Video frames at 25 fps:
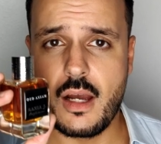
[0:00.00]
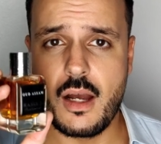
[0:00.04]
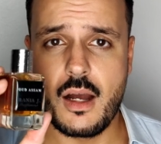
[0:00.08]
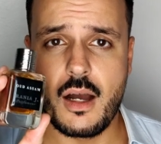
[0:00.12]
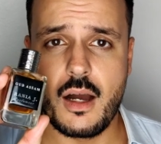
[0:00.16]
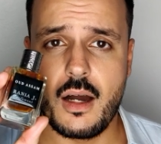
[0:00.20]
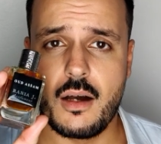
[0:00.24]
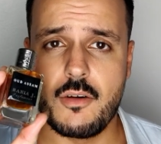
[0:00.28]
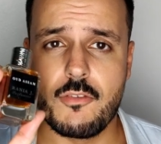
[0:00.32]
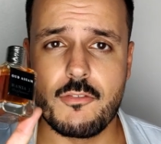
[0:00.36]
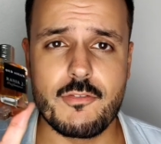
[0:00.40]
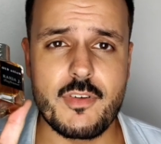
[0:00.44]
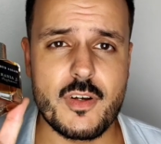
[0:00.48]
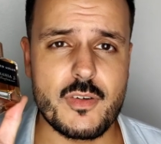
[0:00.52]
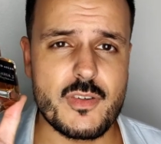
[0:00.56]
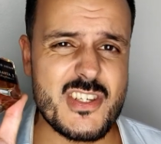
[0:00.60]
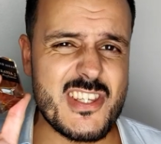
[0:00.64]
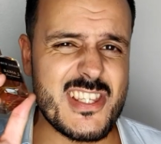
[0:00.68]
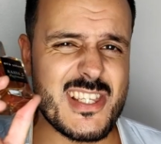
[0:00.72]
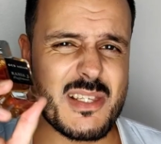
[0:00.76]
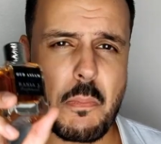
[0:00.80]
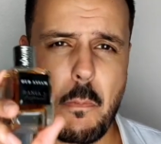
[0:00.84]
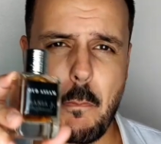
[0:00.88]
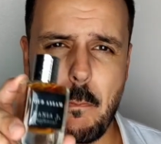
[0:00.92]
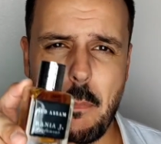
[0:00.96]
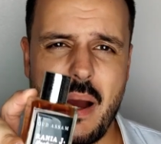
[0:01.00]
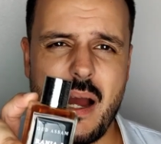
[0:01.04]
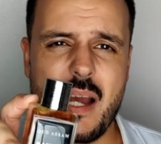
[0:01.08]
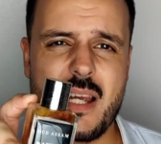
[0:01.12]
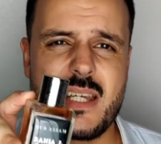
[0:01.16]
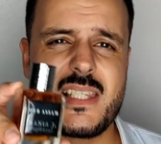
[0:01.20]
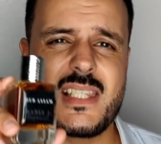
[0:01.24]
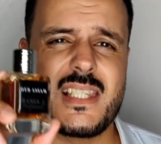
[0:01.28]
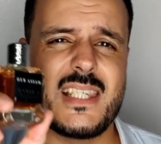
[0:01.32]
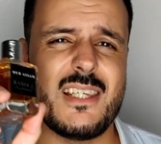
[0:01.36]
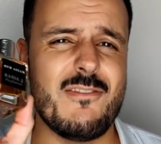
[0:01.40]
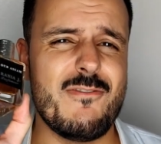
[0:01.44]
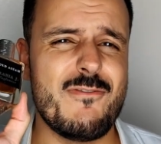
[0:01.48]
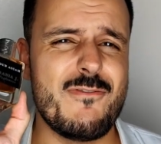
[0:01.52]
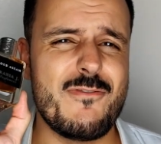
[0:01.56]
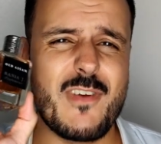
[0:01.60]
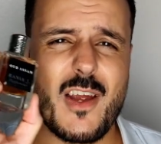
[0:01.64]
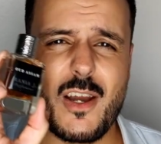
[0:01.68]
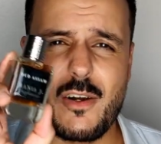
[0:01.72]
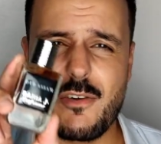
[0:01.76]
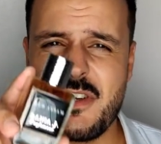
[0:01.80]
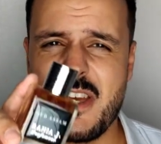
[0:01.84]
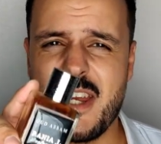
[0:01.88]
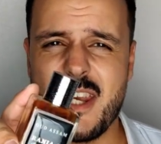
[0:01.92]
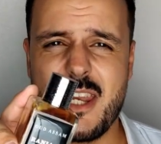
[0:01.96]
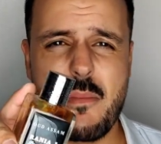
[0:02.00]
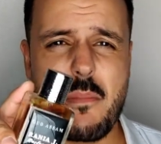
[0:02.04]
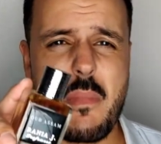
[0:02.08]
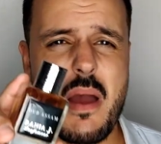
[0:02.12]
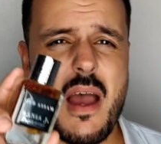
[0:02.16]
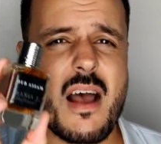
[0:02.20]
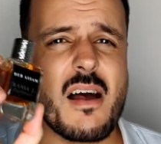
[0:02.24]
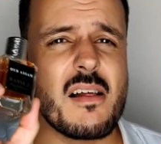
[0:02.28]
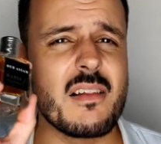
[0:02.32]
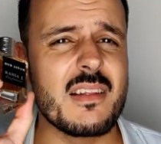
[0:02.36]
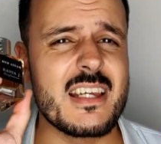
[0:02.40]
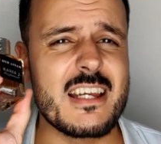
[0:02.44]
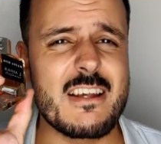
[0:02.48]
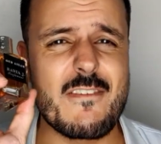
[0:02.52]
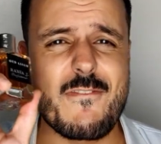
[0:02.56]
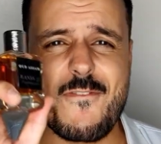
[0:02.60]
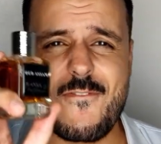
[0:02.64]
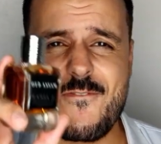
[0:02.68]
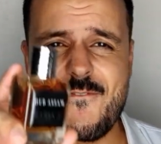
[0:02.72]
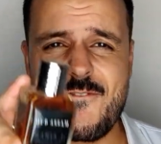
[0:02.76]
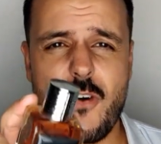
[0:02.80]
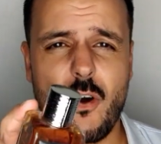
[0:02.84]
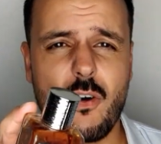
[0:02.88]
uh, very spicy, very animalic,